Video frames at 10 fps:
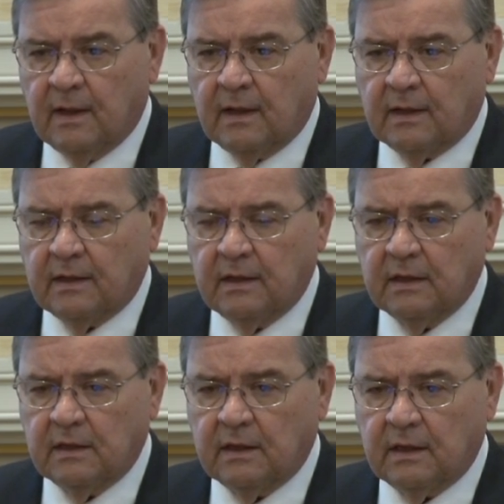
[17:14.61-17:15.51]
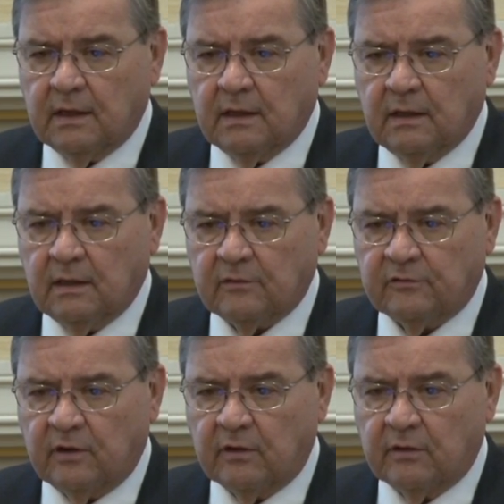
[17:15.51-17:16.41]
uh, he and I
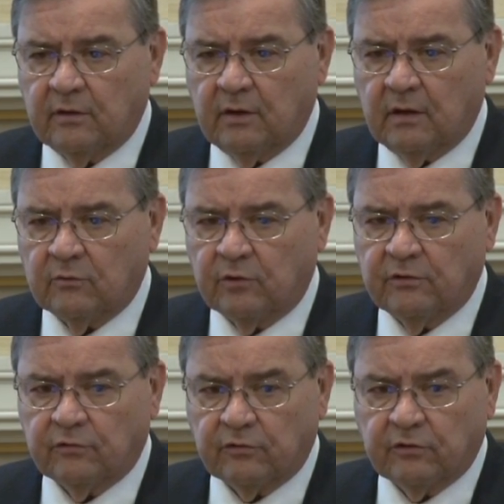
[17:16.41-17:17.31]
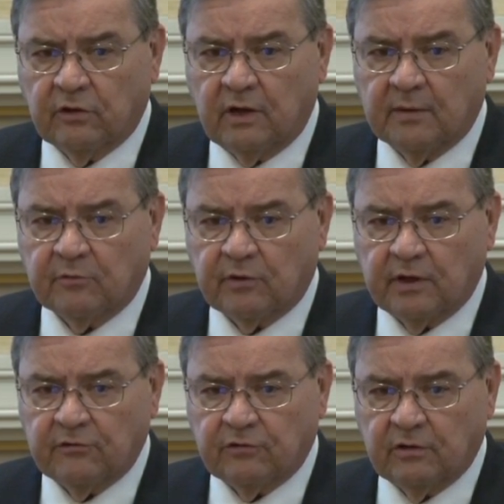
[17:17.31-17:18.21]
started uh, research
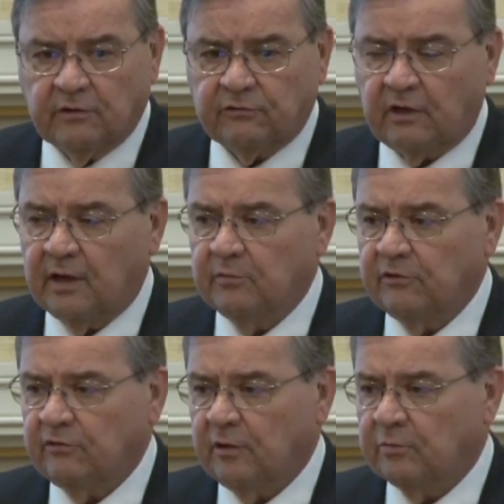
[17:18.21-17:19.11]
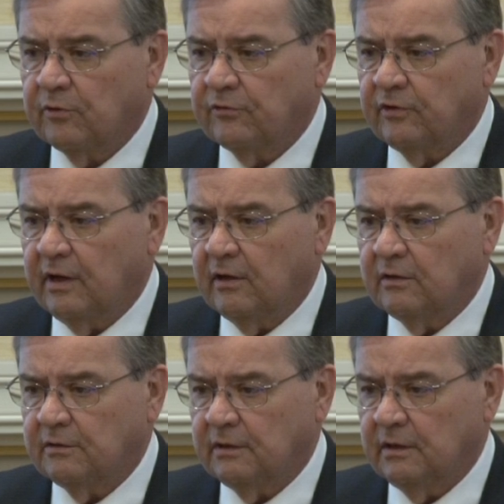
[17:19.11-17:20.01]
collaboration, established a
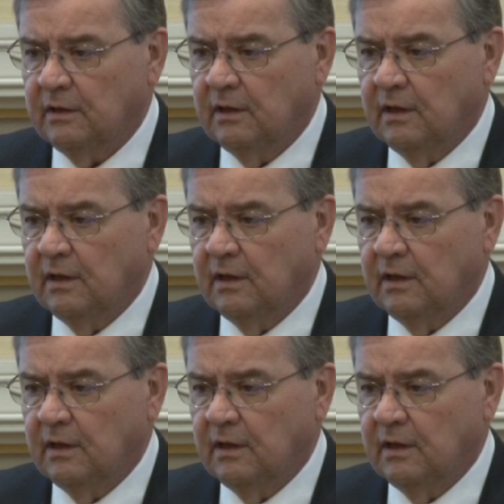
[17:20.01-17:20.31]
personality